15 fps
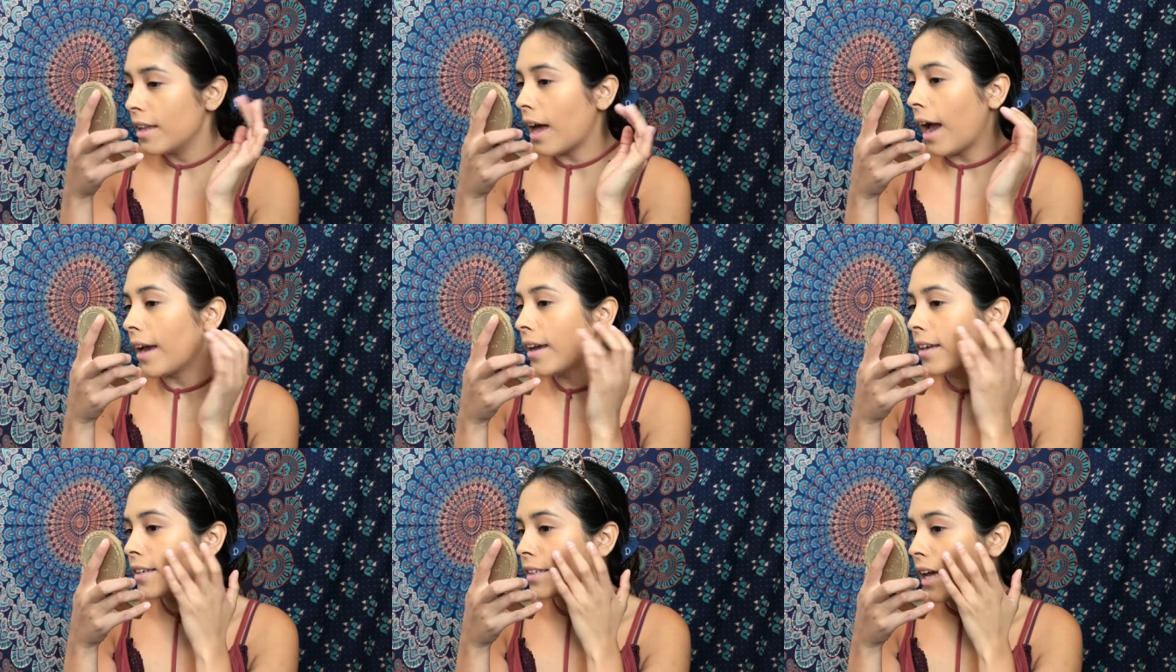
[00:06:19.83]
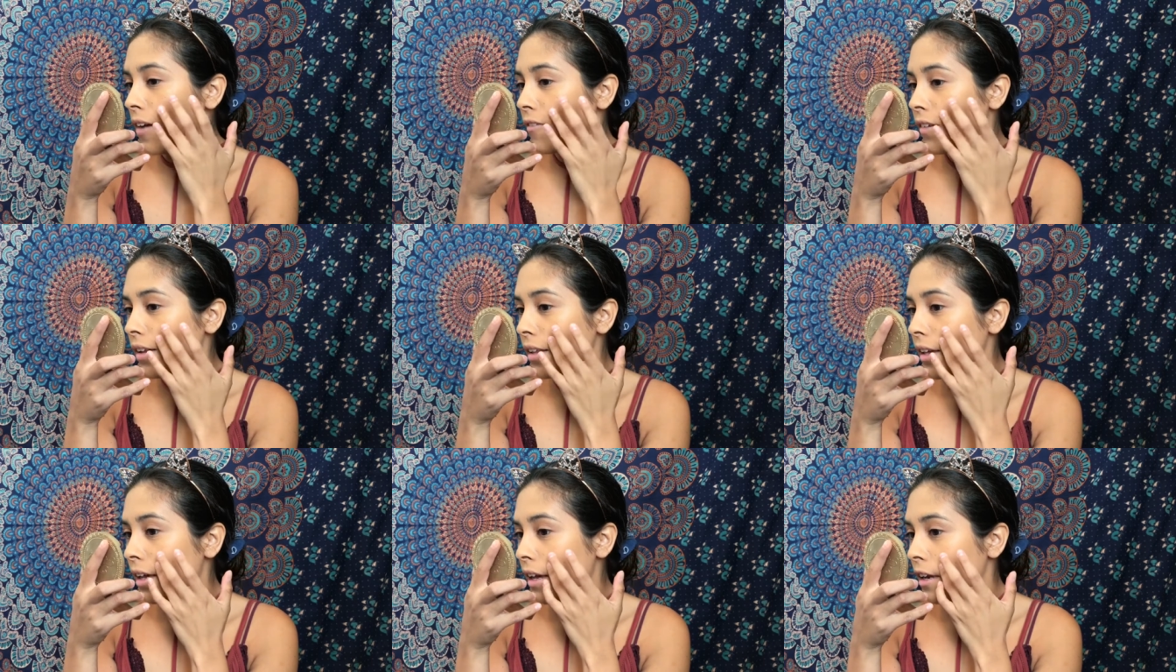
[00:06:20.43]
I
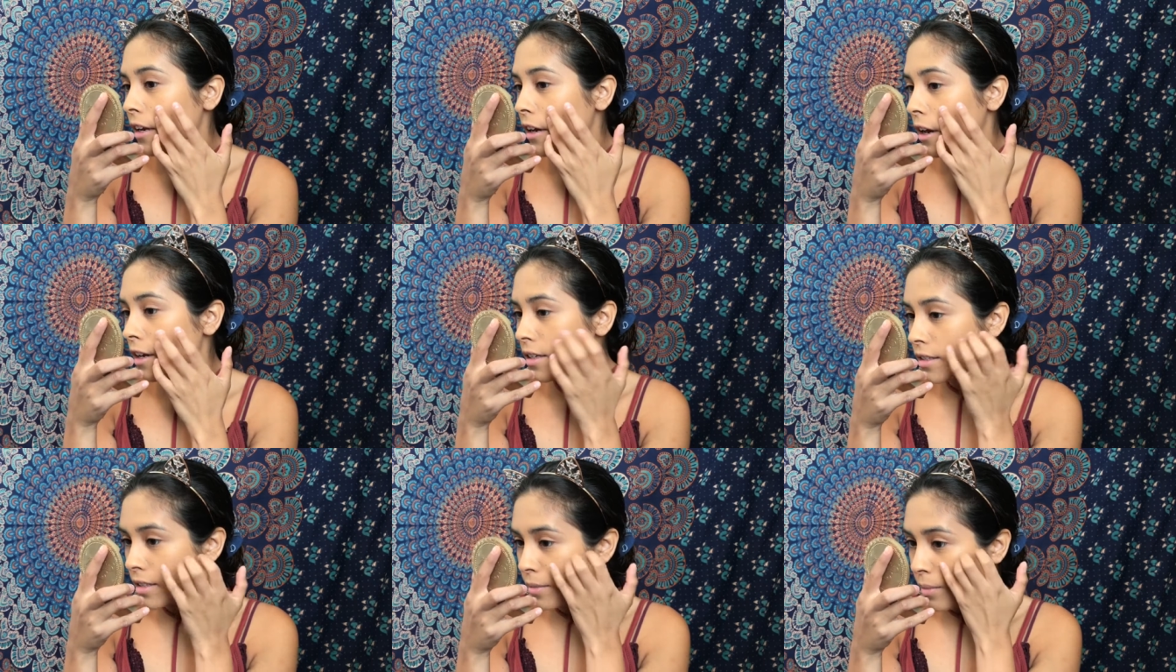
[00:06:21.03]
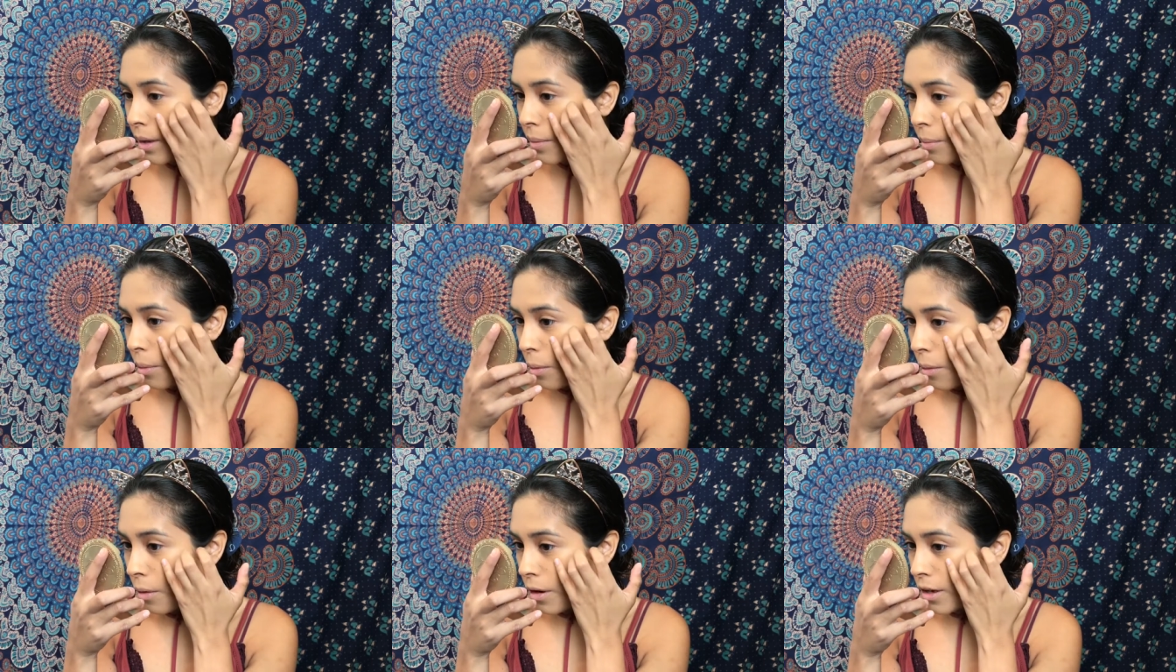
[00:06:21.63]
definitely cannot see my
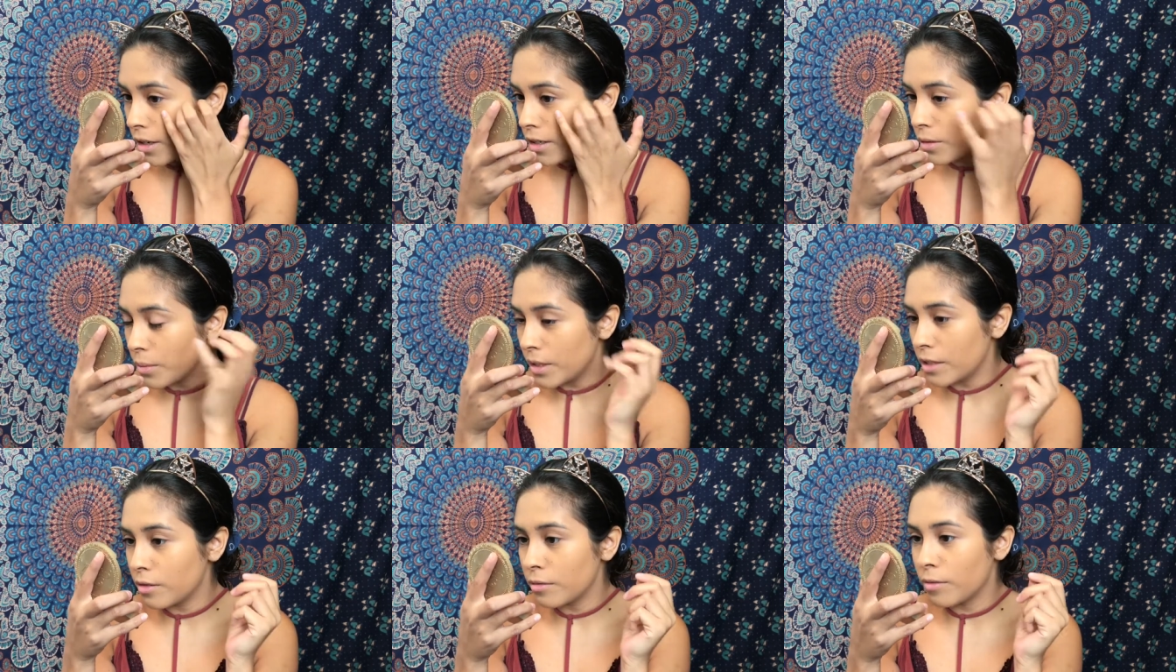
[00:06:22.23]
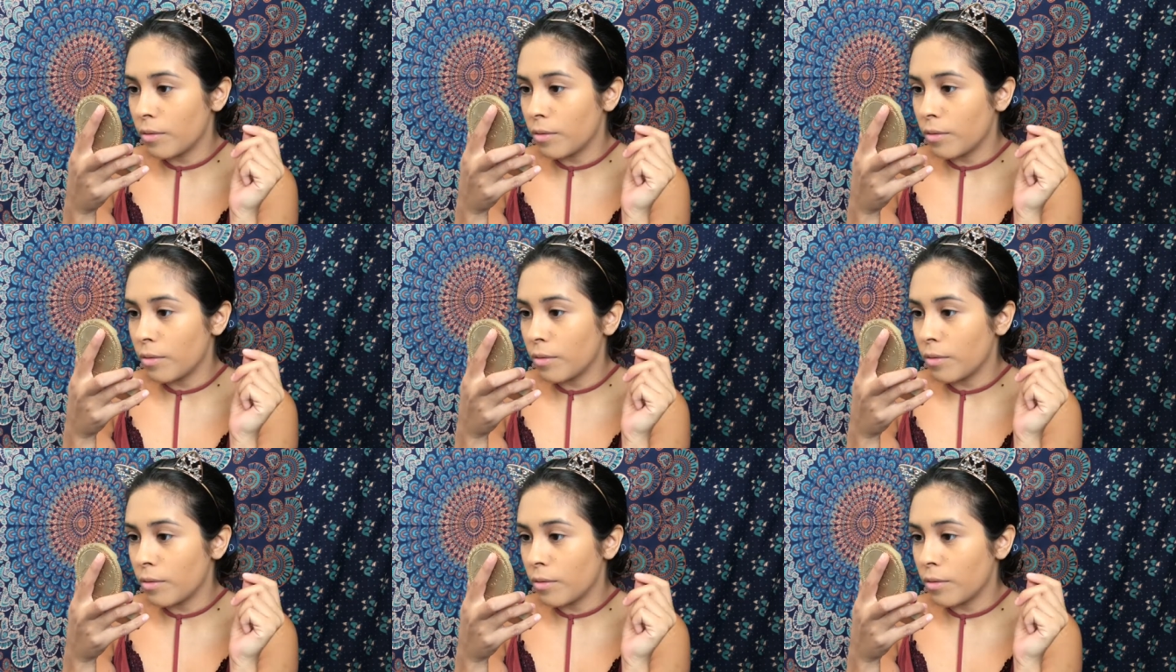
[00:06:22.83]
pores, which